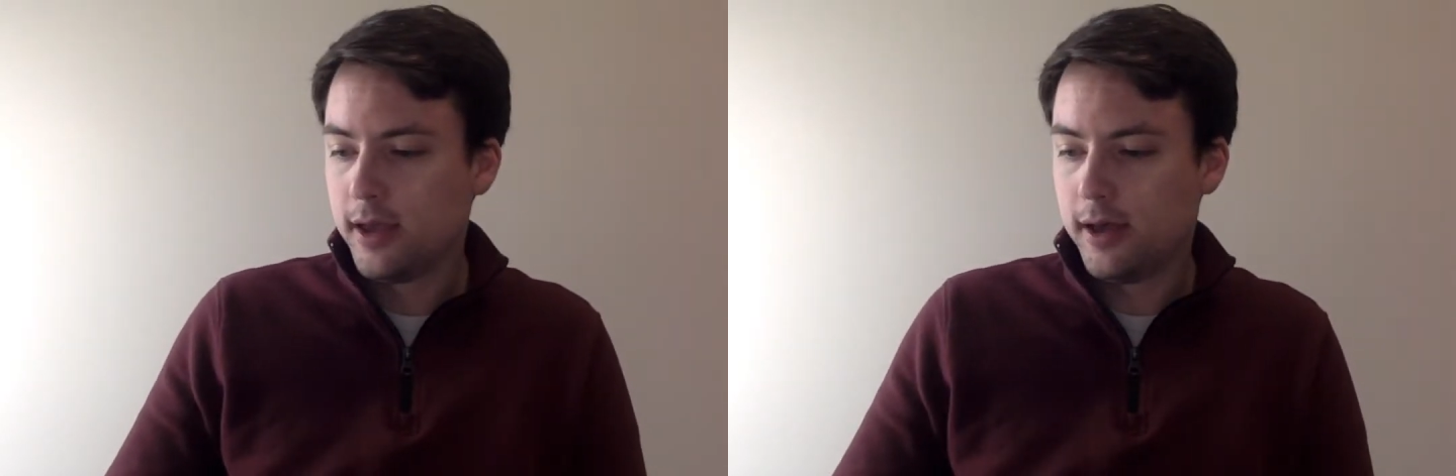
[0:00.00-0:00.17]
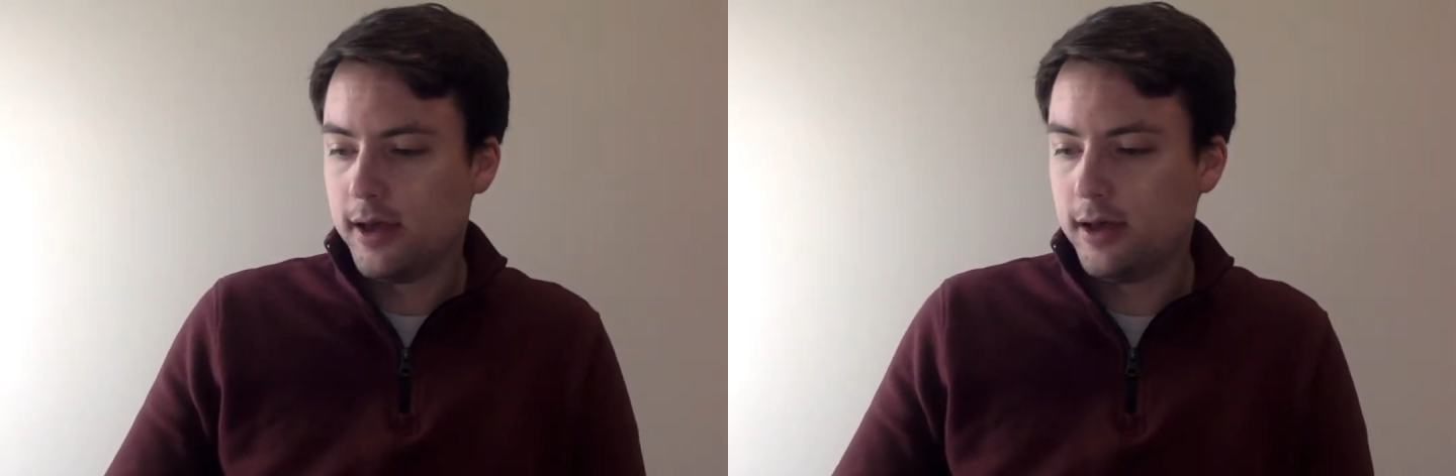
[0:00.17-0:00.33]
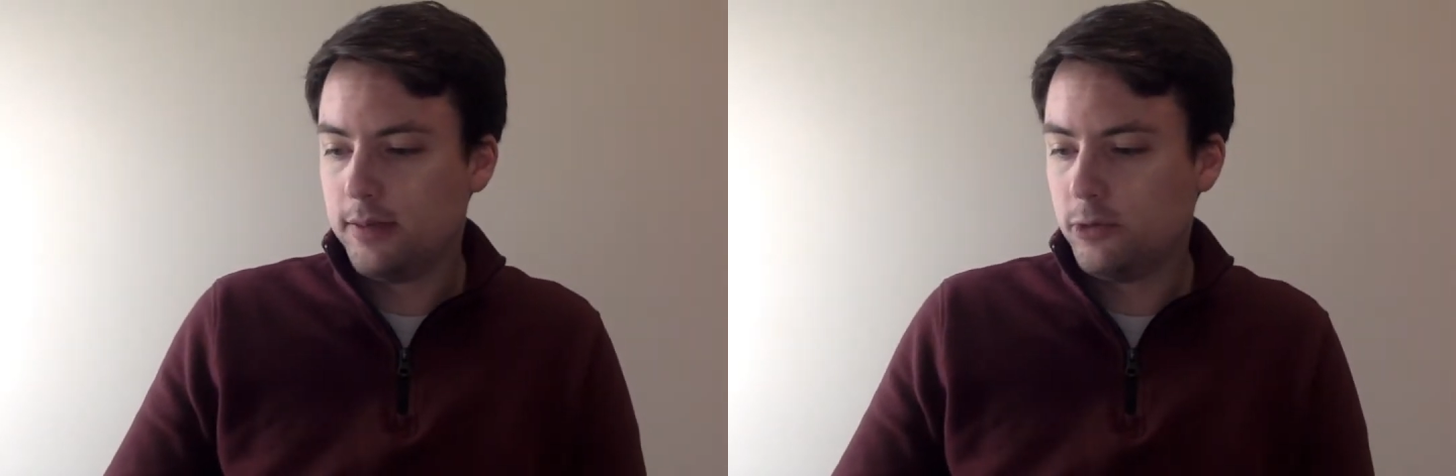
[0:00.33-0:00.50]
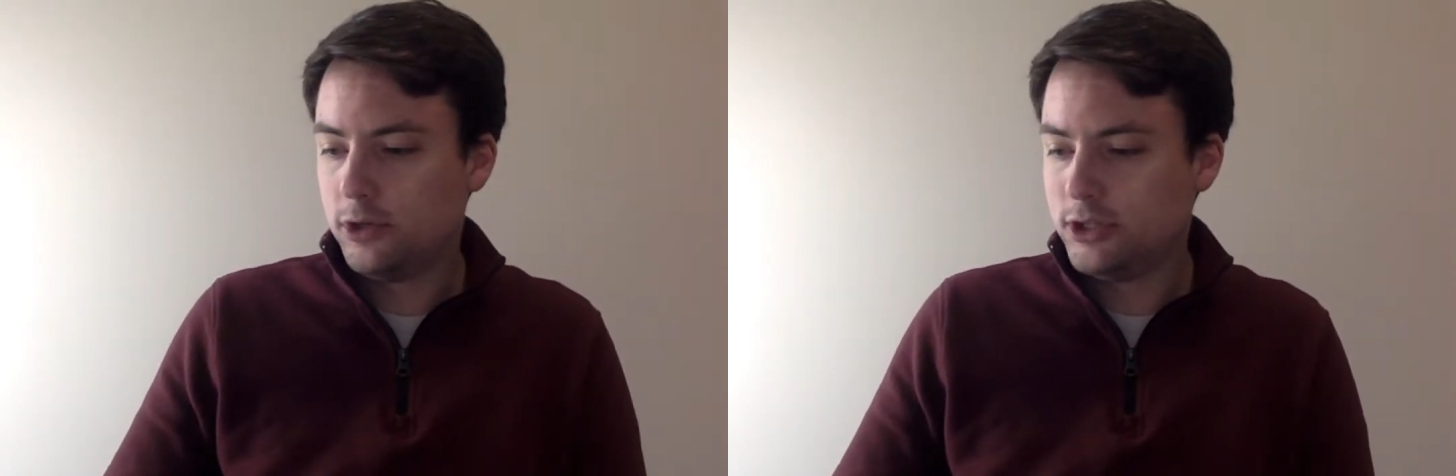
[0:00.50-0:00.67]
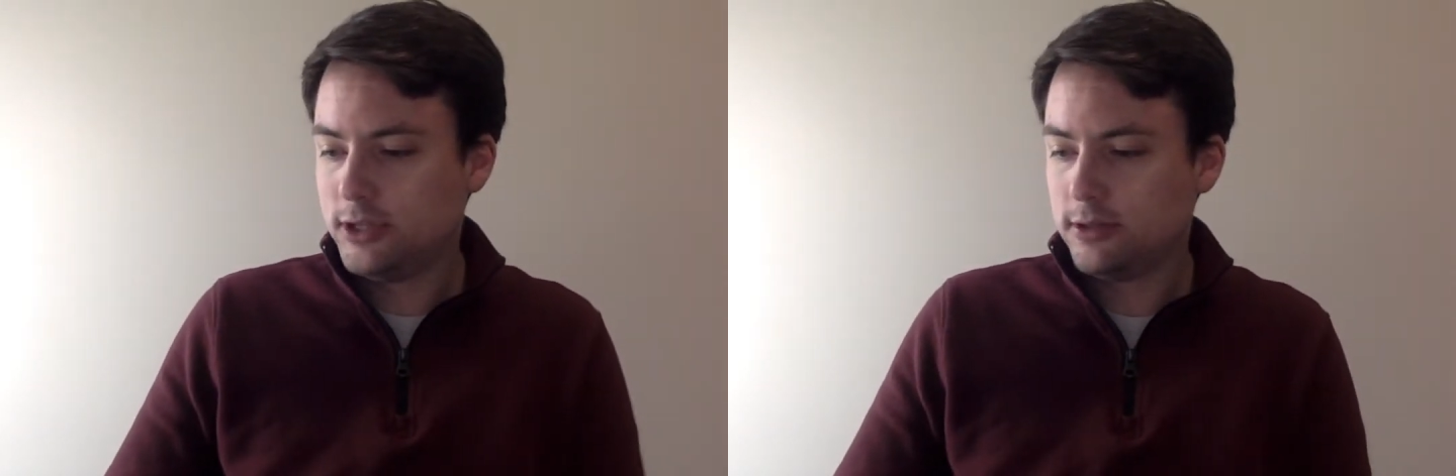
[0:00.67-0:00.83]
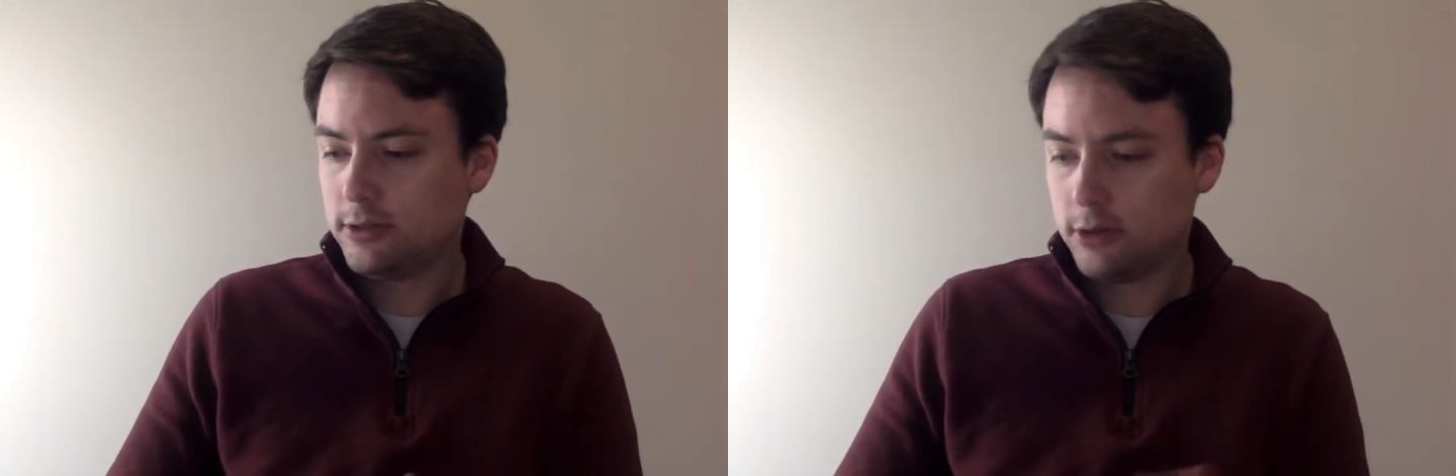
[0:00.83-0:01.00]
when
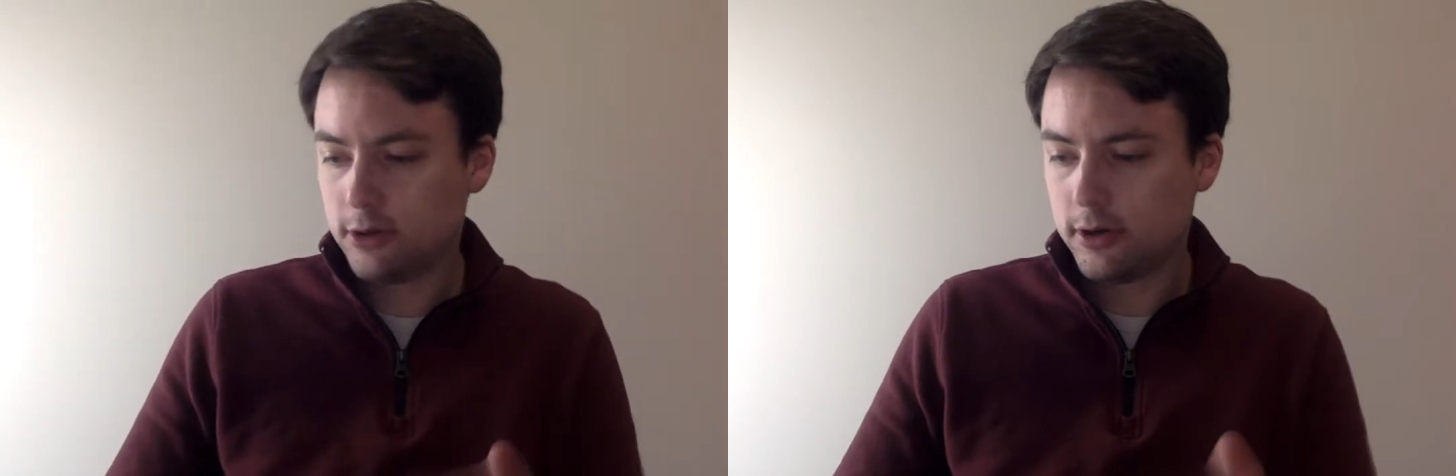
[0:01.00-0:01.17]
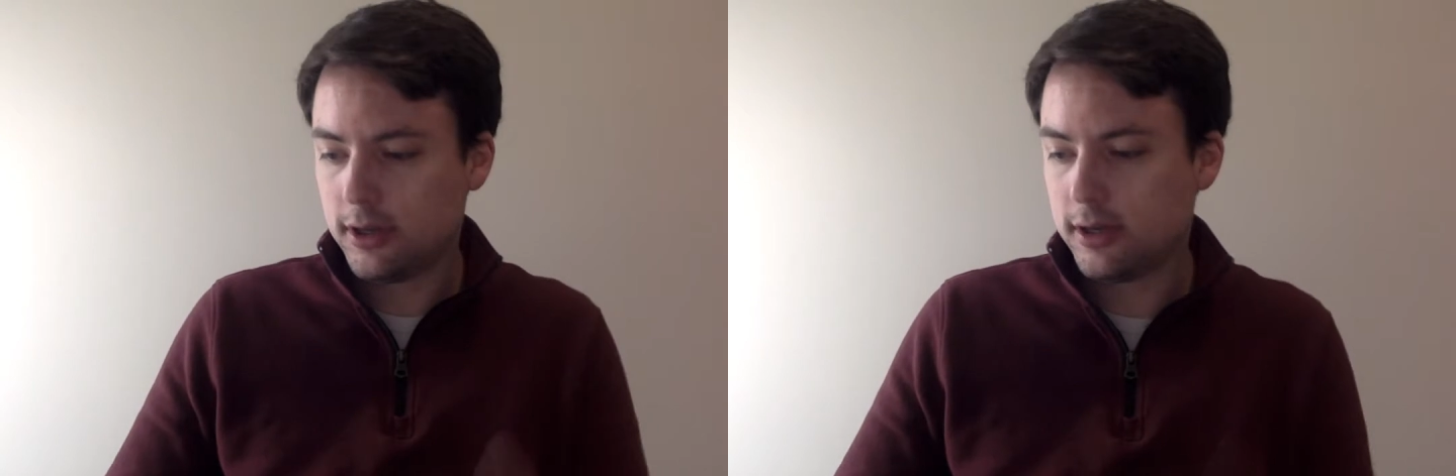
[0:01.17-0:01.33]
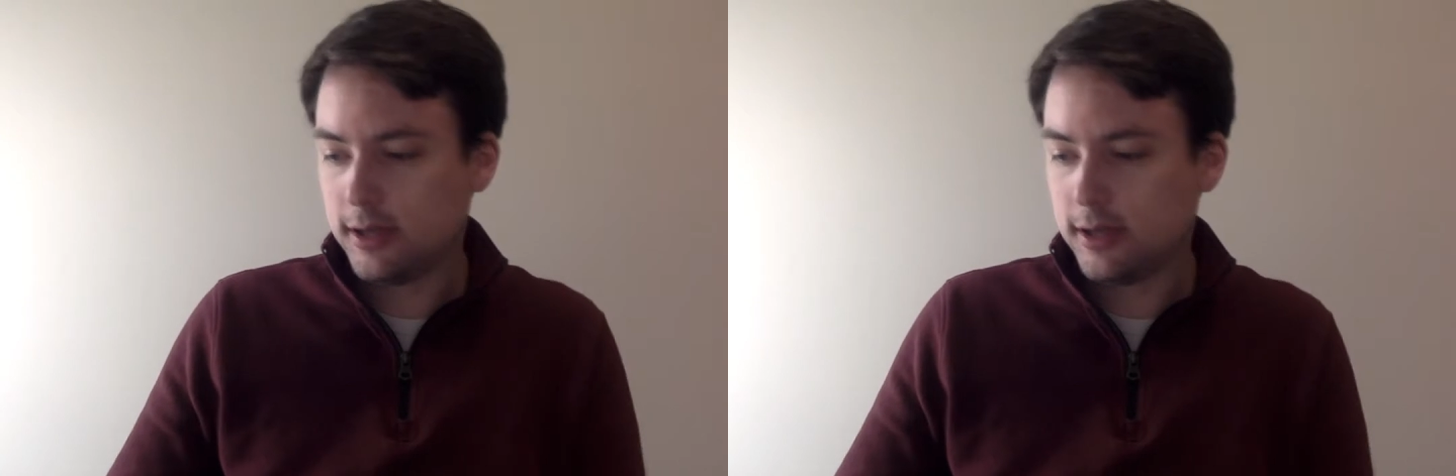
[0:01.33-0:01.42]
Jesus heard it,